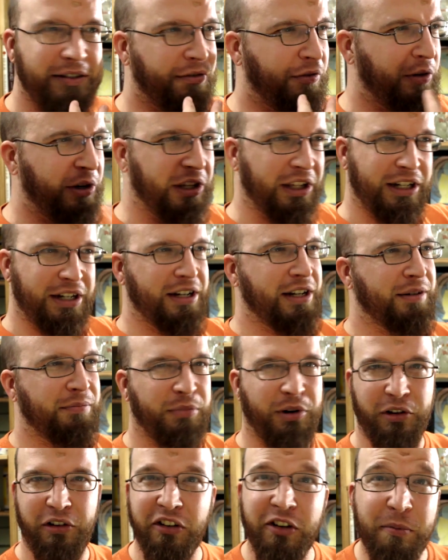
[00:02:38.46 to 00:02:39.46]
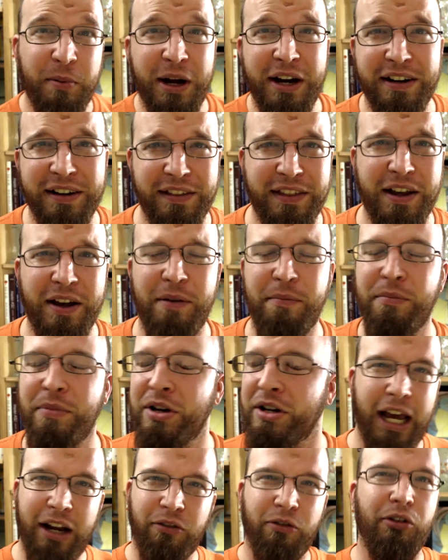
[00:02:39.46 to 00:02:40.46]
really participate in them.
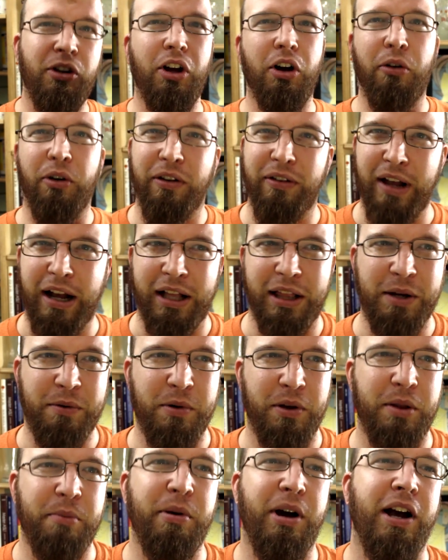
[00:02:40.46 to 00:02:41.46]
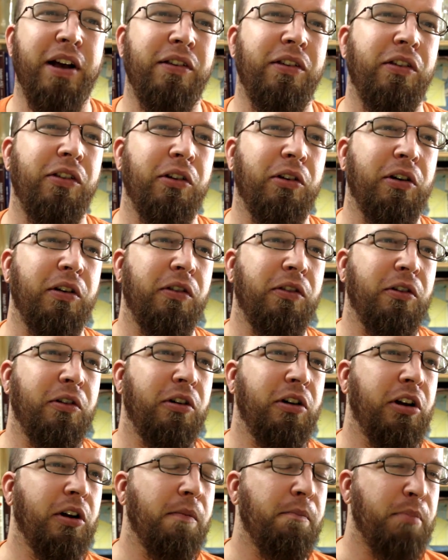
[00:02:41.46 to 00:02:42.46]
I don't know exactly what the biases are
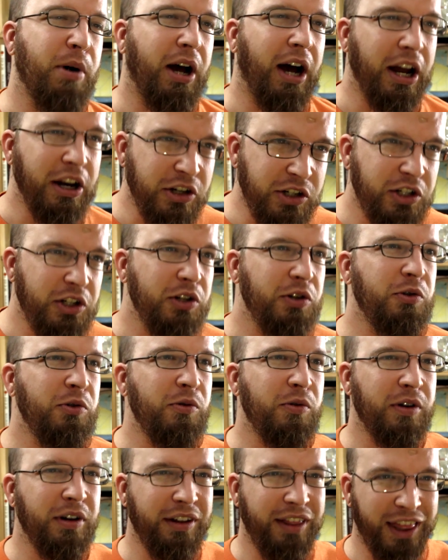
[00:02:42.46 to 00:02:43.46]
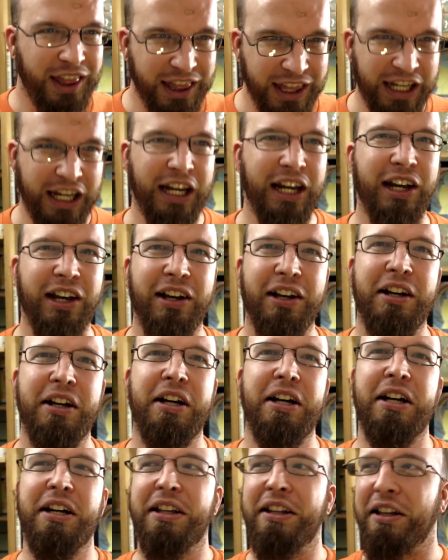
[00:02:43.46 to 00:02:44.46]
concerned here, but I do think
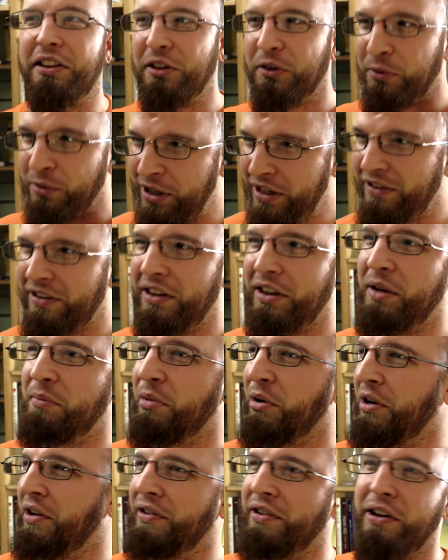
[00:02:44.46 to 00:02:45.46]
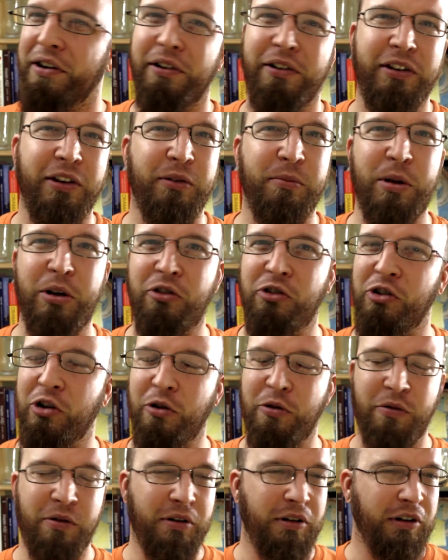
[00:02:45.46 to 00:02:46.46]
that the reason that Bernie Sanders has been
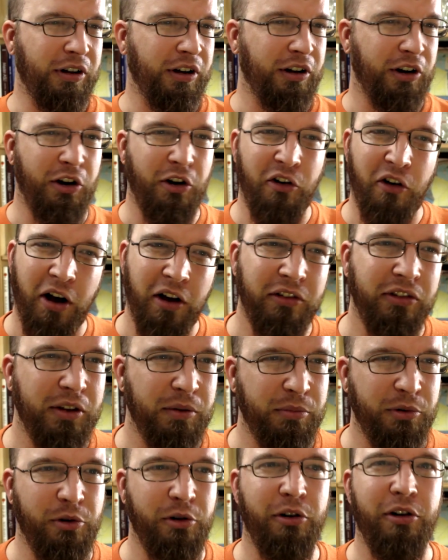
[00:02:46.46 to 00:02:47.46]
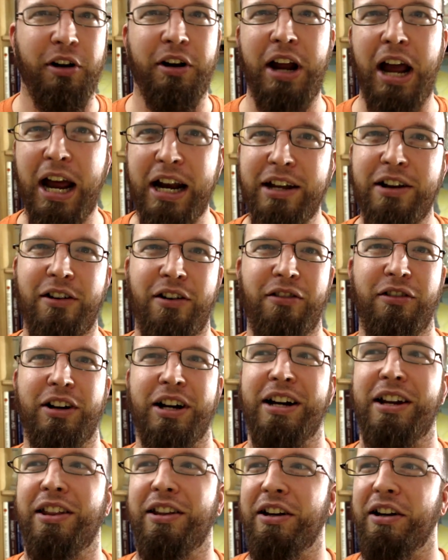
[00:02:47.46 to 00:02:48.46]
shown across the board on any
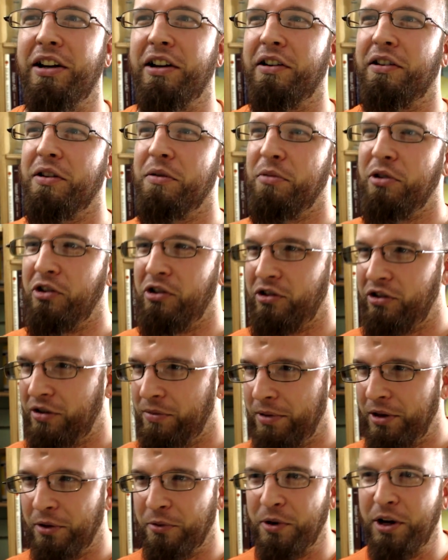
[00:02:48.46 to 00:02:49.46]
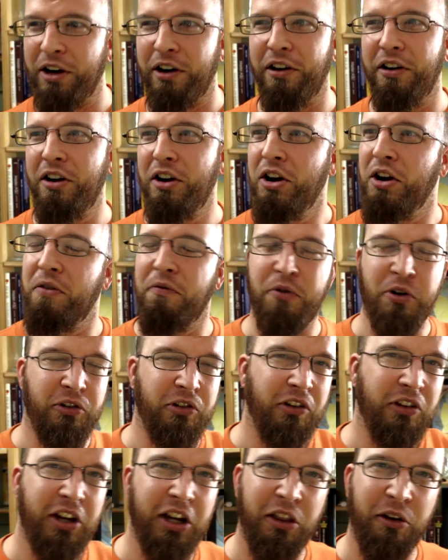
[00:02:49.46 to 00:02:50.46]
online thing to be the winner
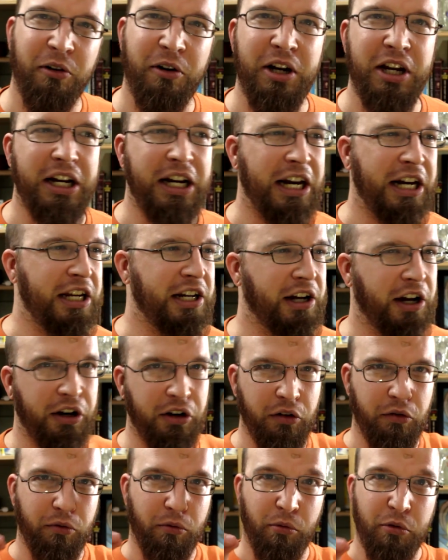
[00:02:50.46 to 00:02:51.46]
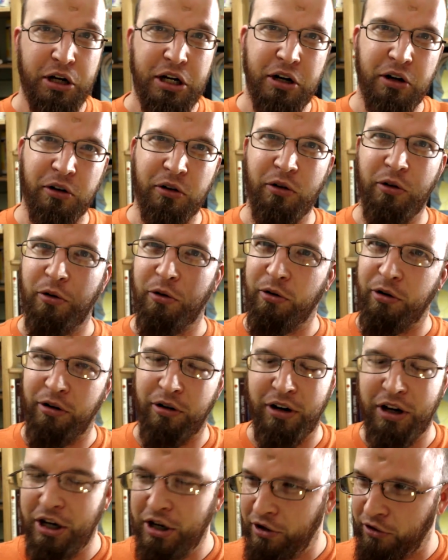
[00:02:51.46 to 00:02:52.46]
versus Hillary in any kind of real
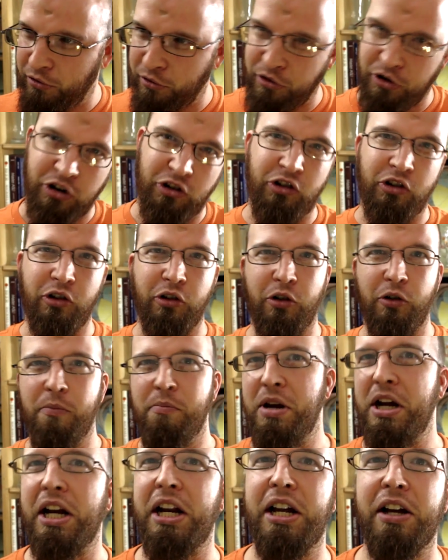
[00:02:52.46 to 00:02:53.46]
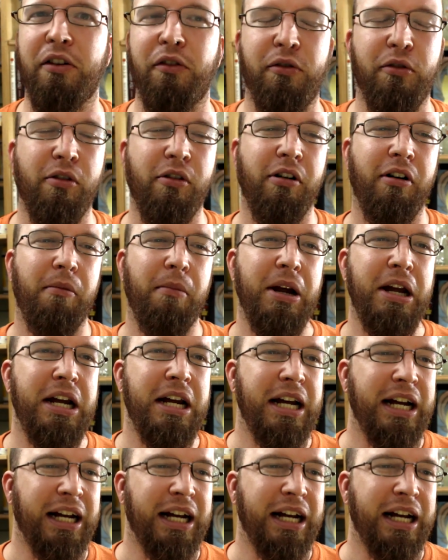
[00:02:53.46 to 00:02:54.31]
or traditional media form